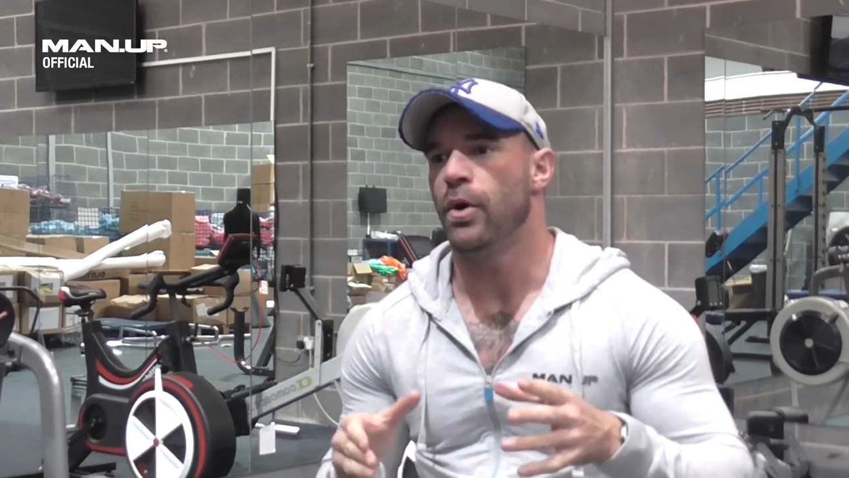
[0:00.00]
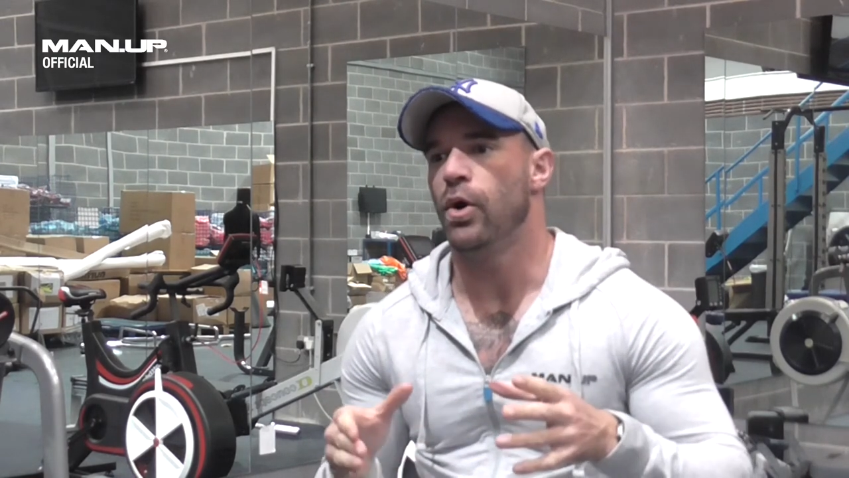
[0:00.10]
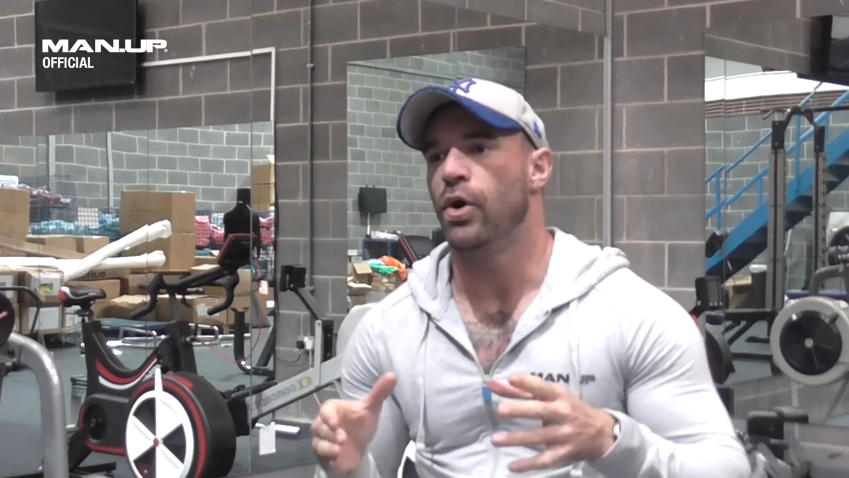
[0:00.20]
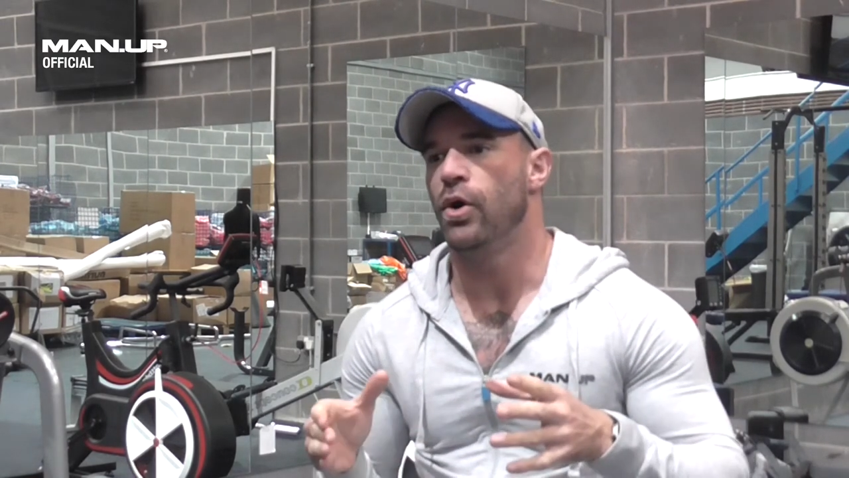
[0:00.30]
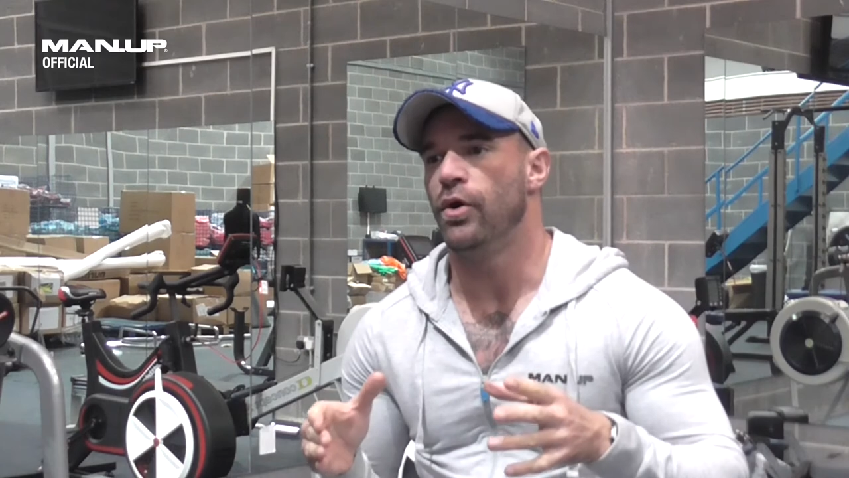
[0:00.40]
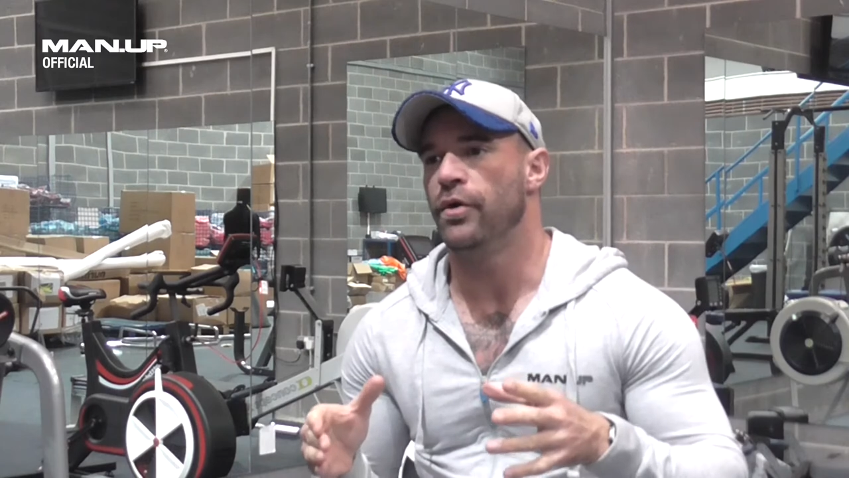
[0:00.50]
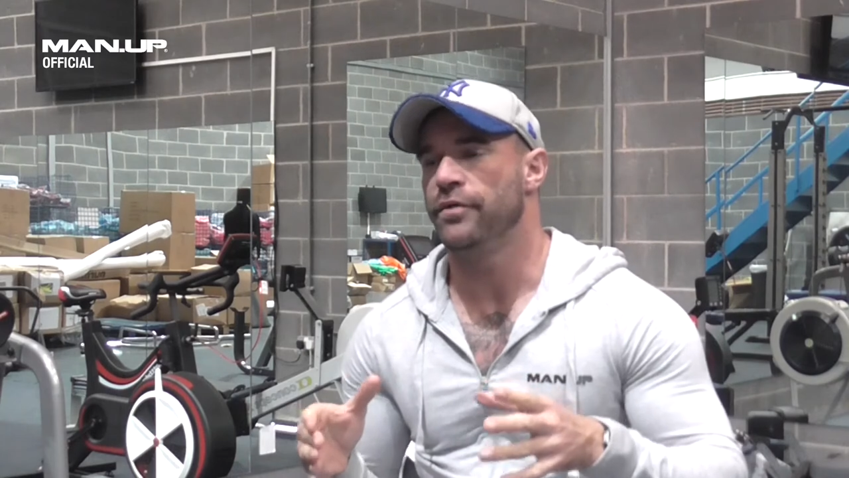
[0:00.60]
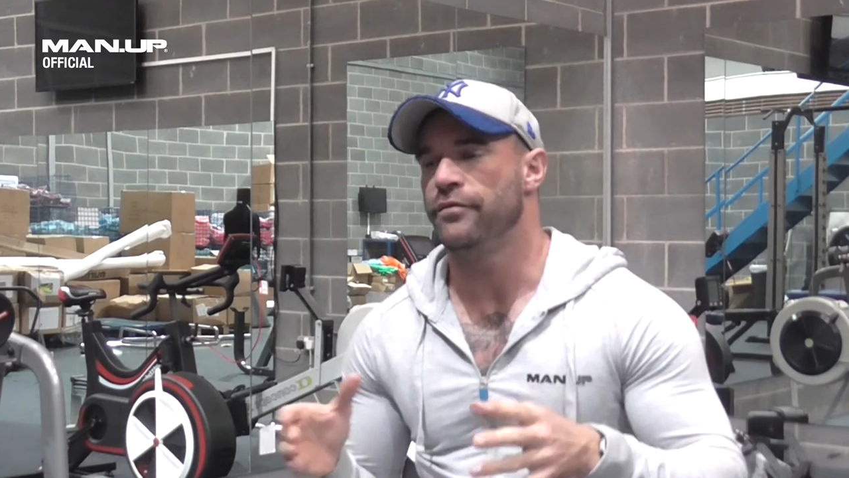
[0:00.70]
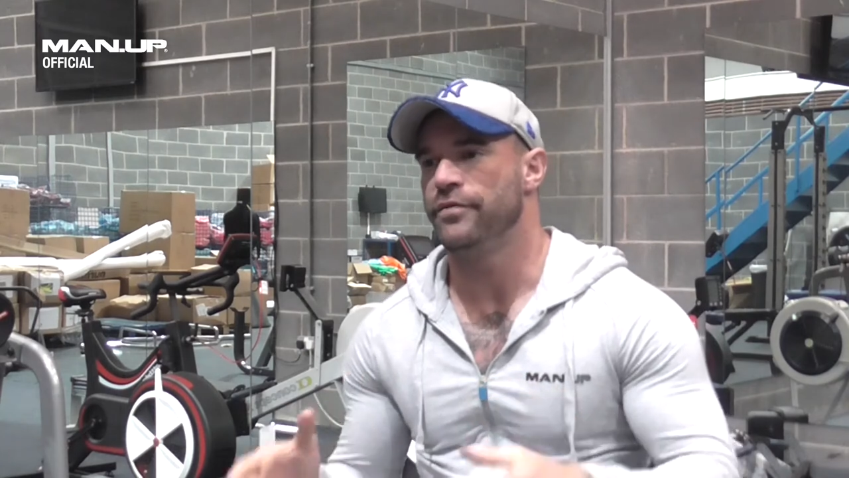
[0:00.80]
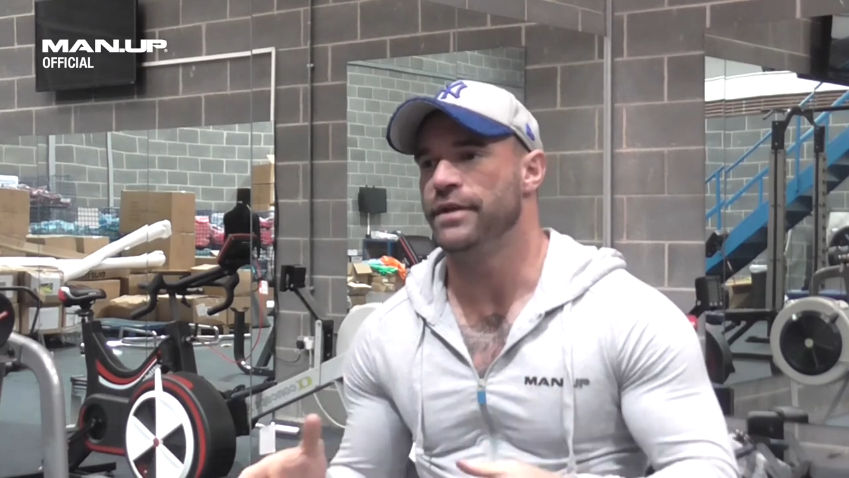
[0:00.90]
or
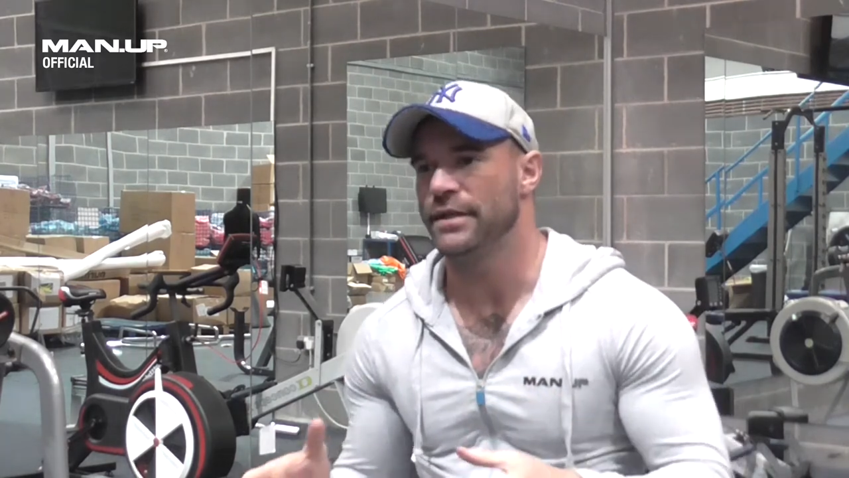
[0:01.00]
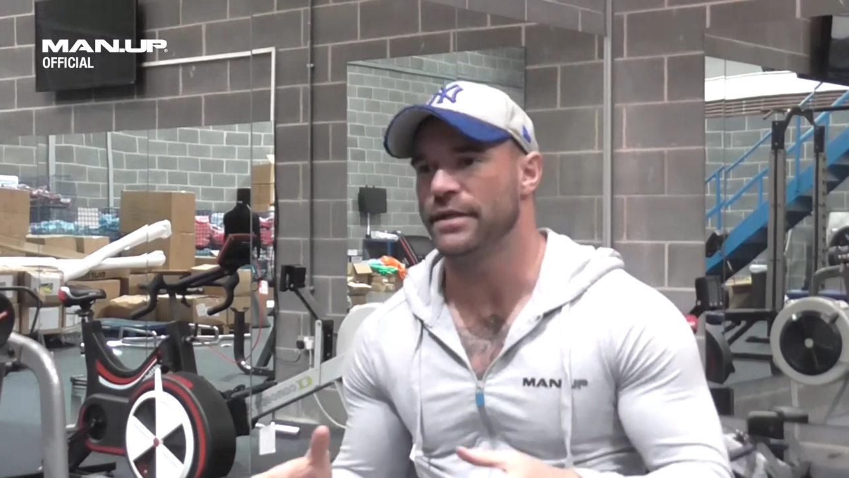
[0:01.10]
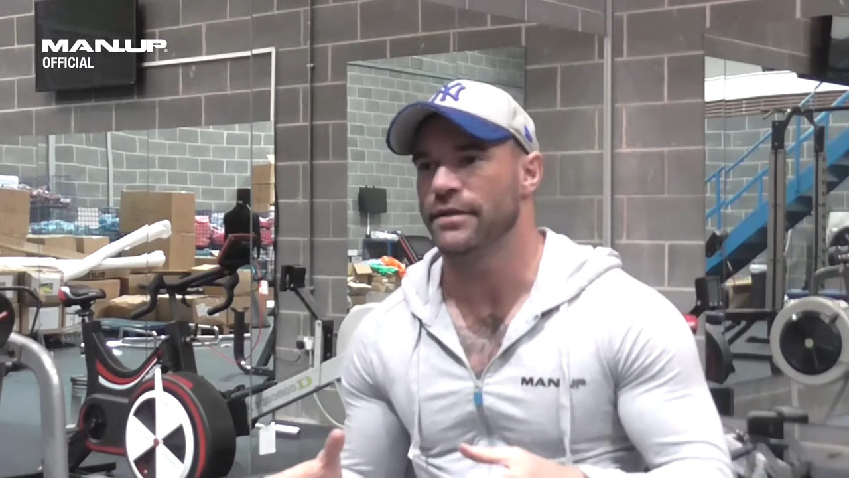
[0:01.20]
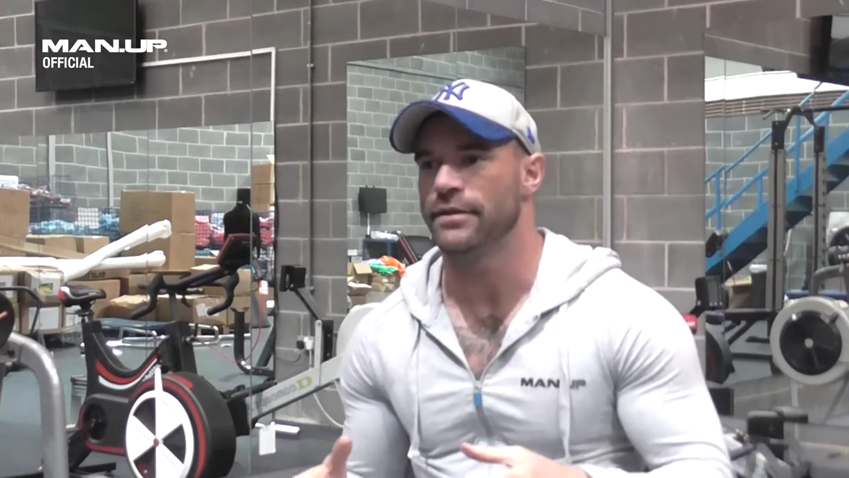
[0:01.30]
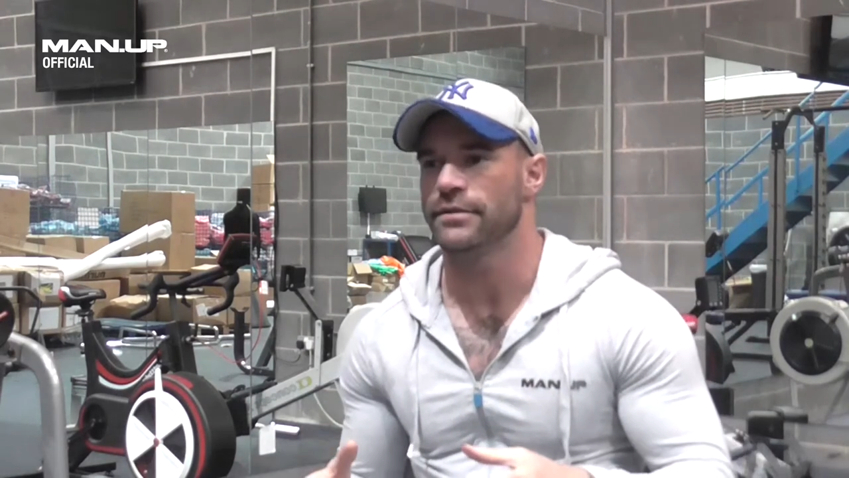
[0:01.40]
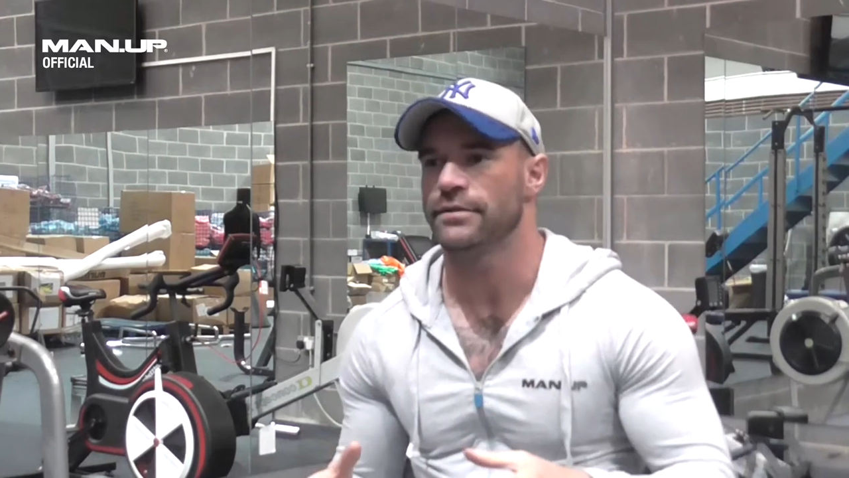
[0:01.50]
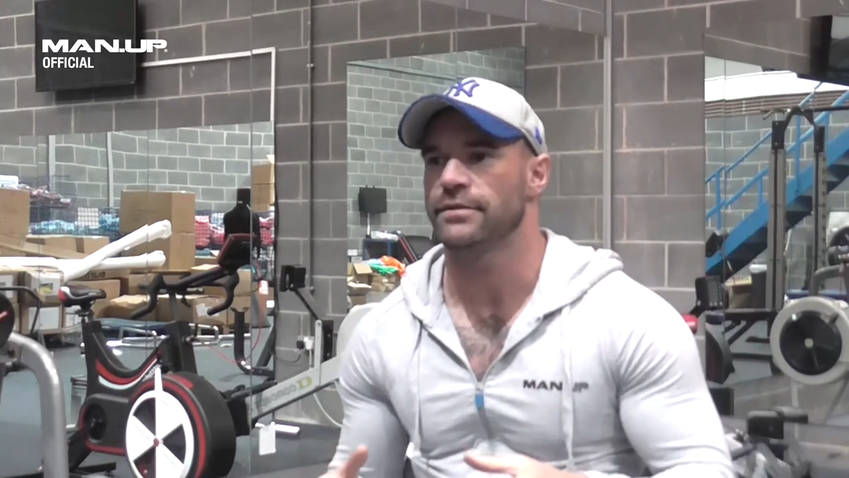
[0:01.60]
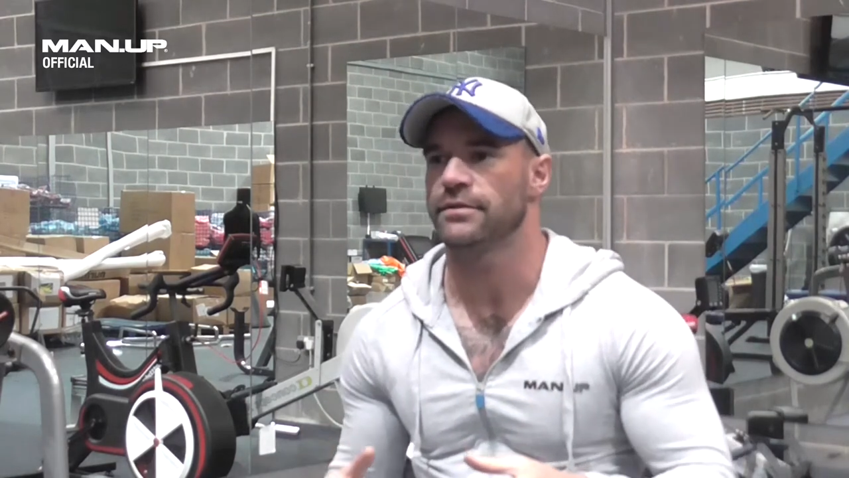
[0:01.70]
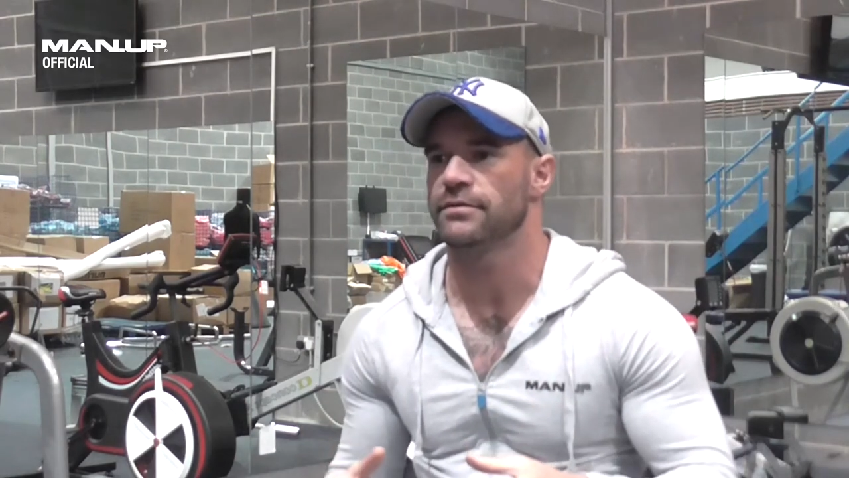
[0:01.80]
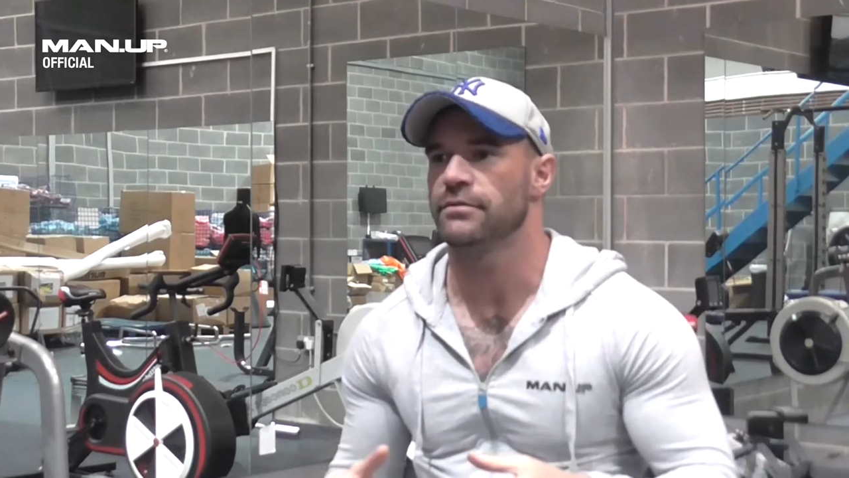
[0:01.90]
vinegar
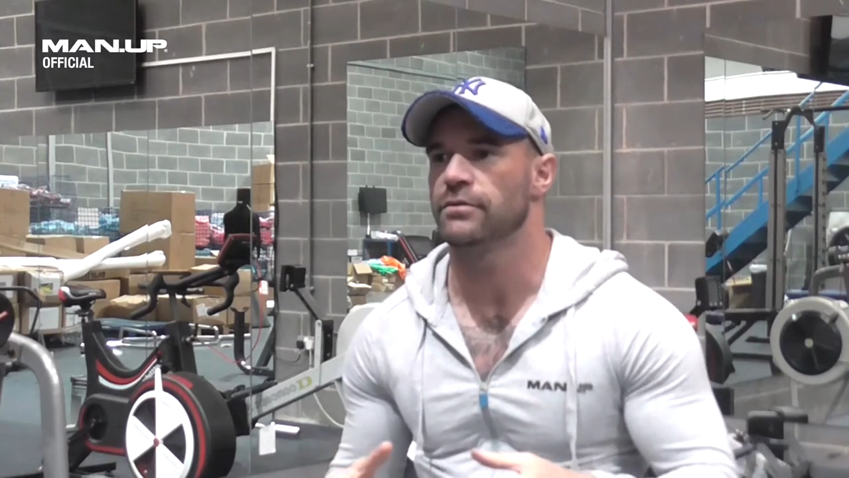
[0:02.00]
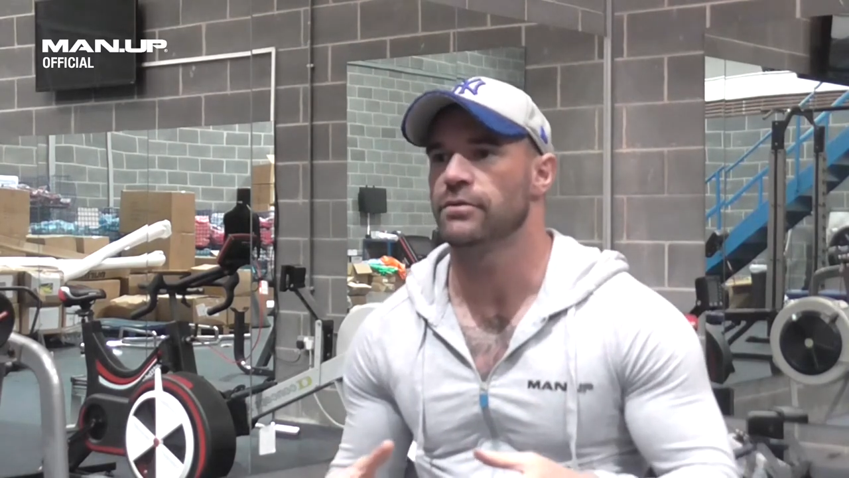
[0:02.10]
that's